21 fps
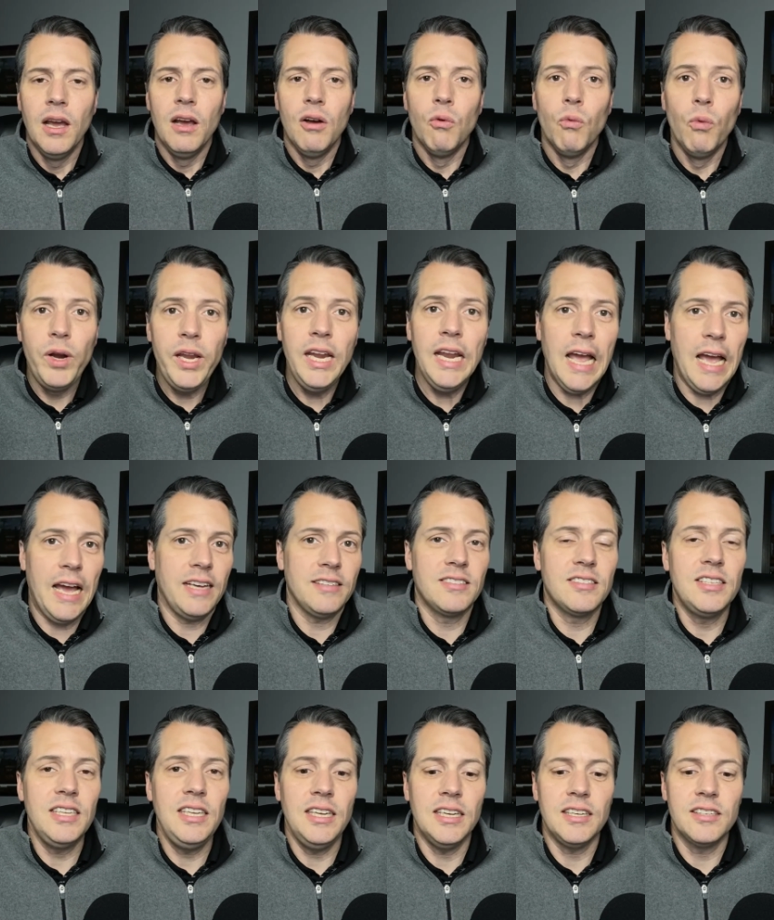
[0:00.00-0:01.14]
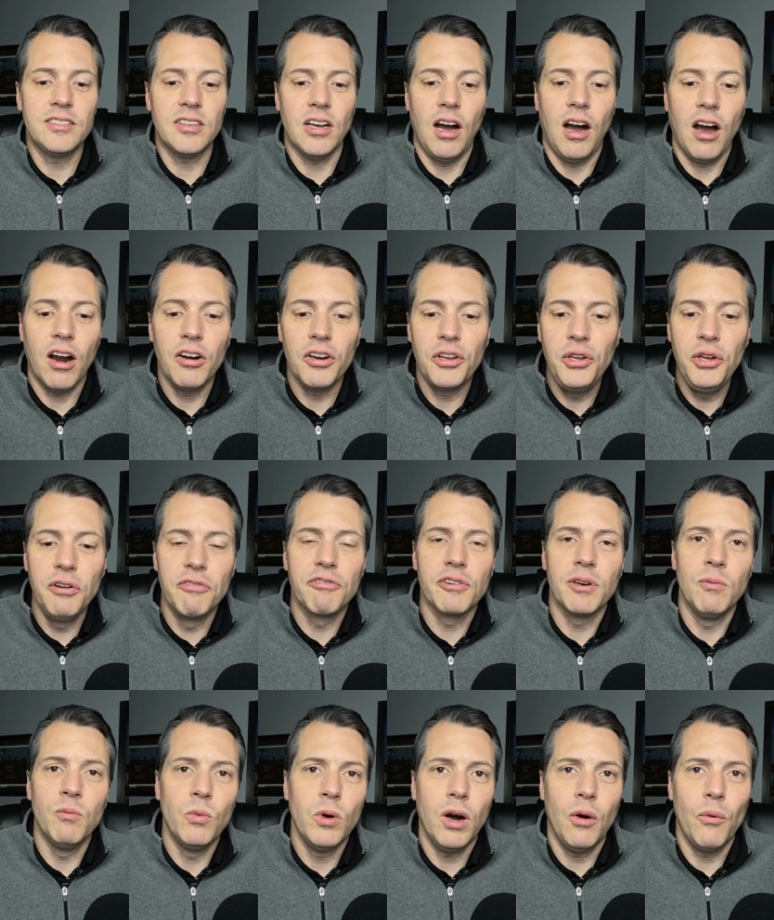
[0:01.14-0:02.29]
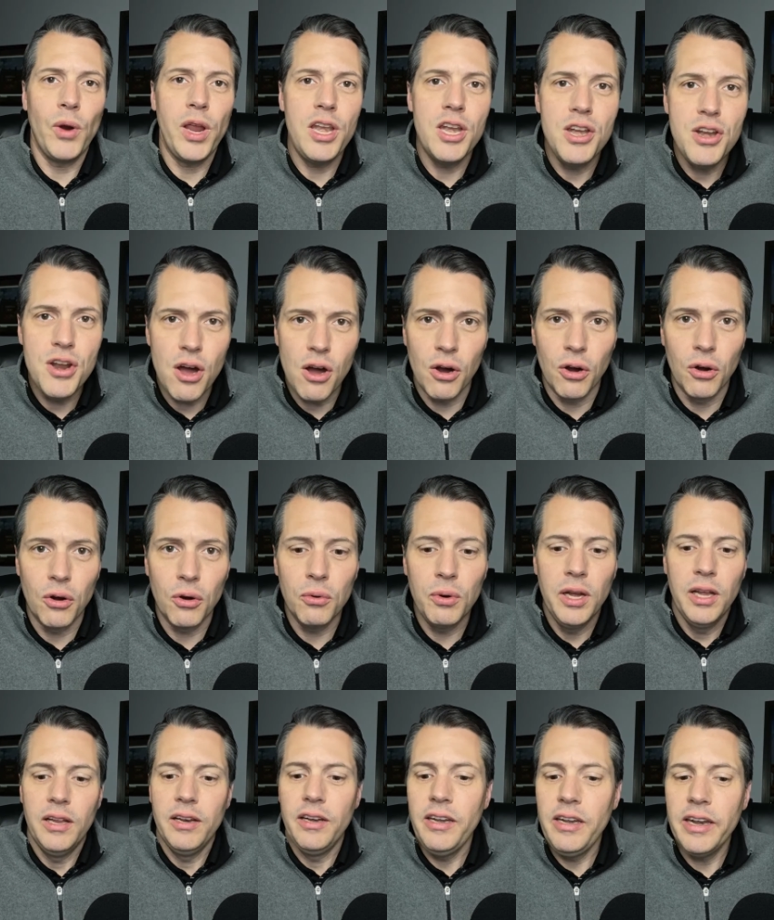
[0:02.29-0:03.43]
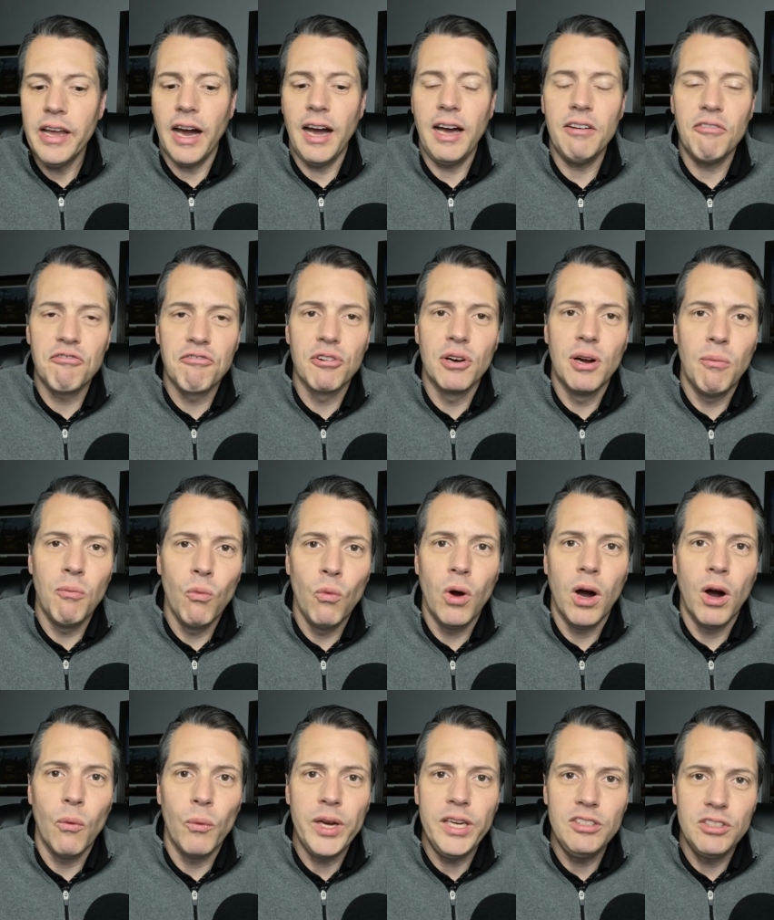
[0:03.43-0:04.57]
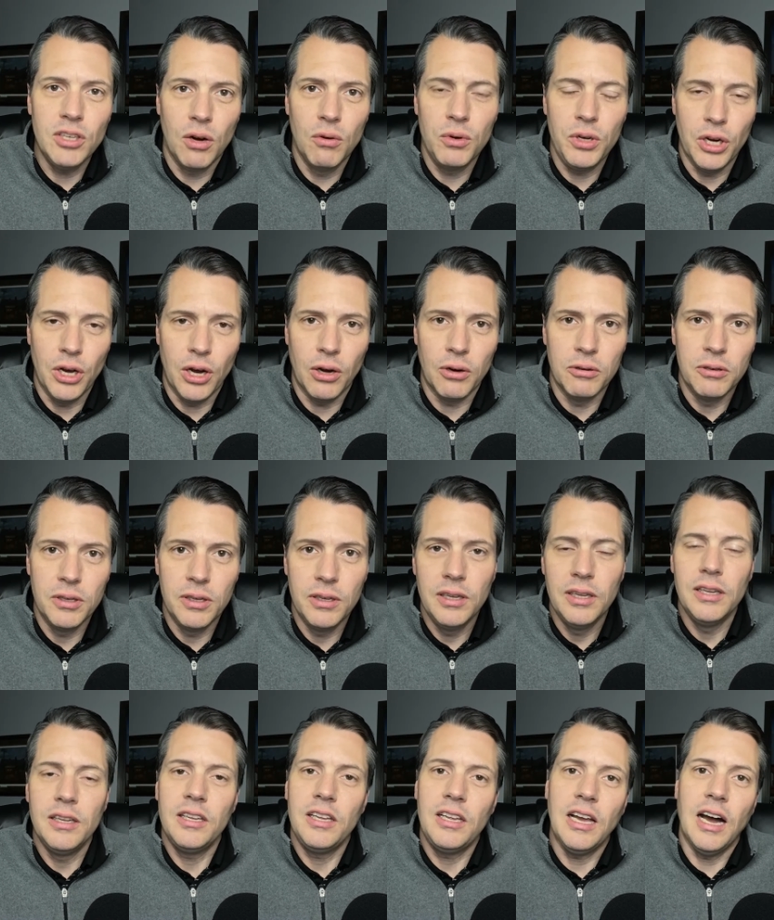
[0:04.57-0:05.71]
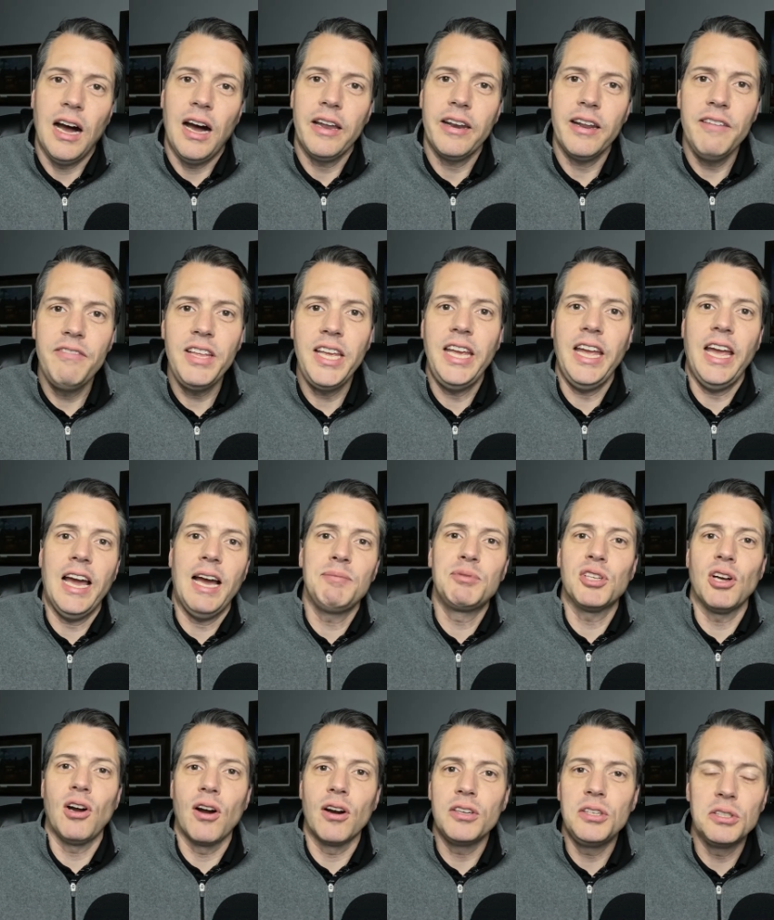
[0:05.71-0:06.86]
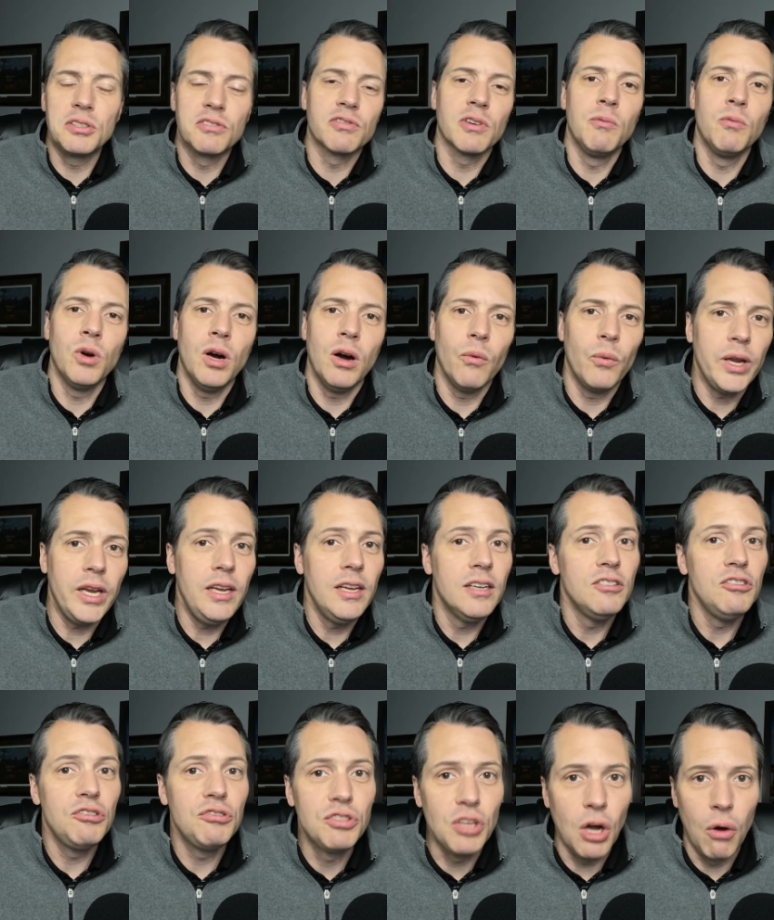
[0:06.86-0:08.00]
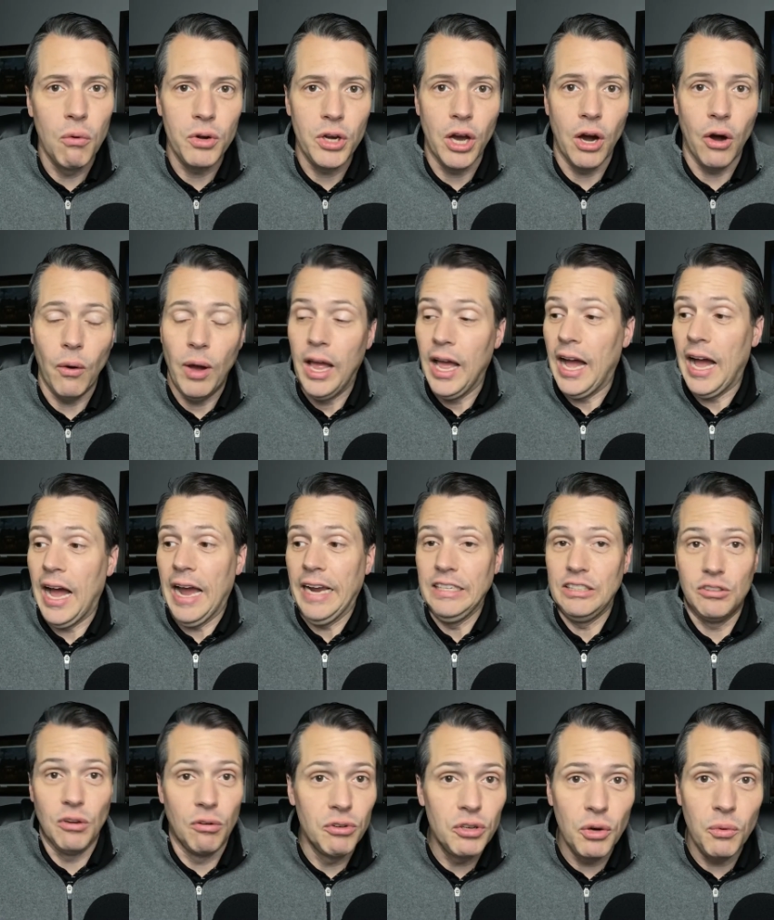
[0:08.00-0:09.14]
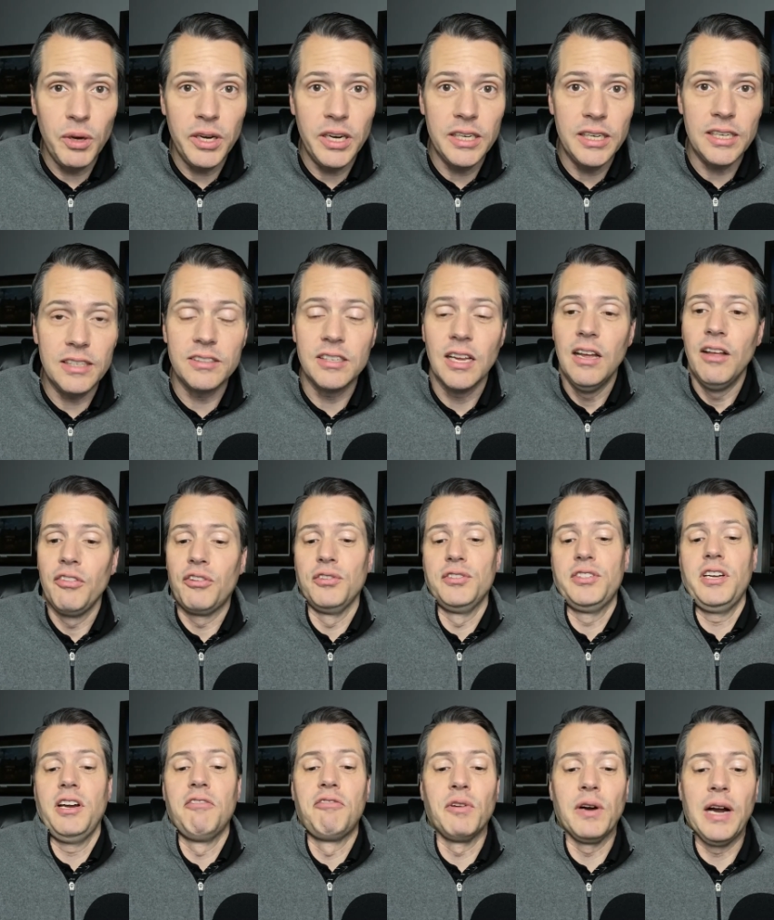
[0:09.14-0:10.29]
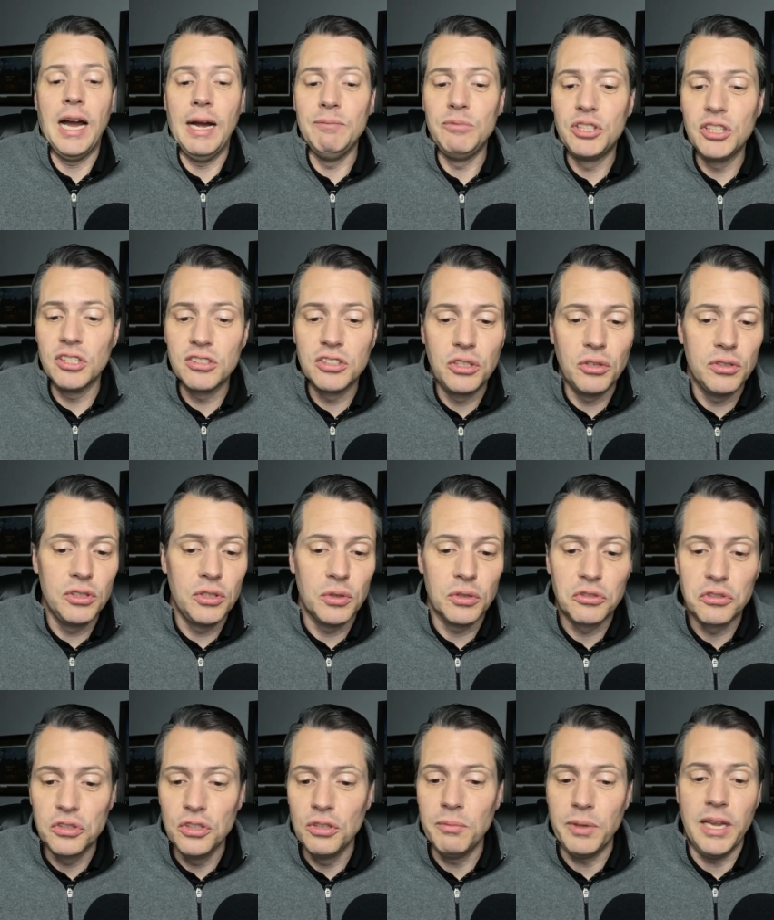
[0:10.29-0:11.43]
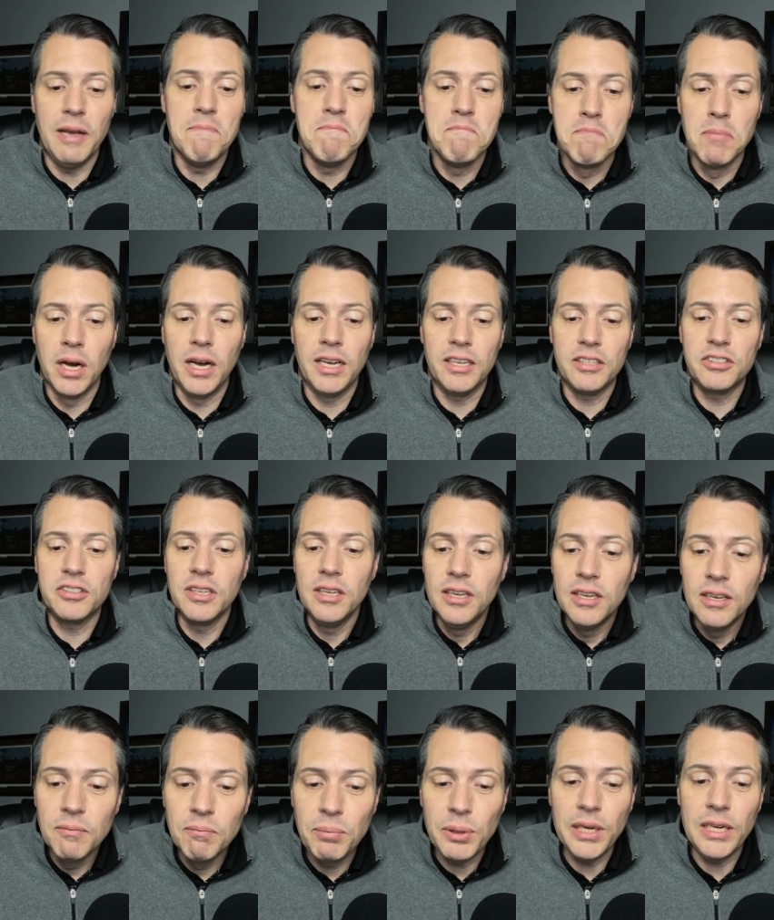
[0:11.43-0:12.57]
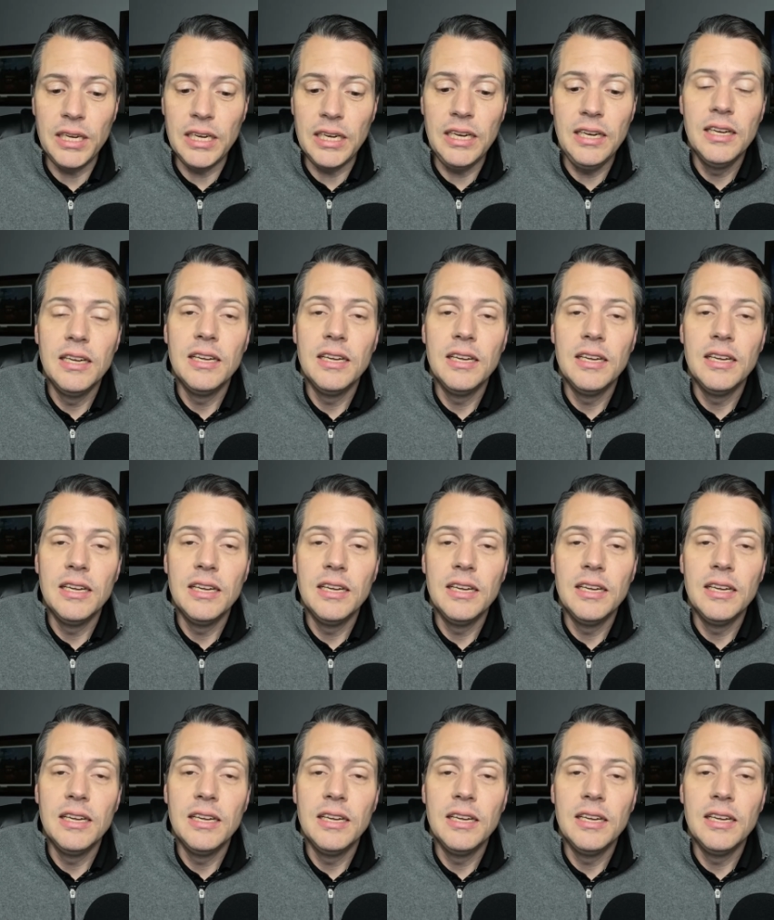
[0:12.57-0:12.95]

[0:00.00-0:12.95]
We as theists argue from what we know, not from what we don't know. God of the Gaps argues from what we don't know. I don't know what it is, so therefore I'm just going to assume it must be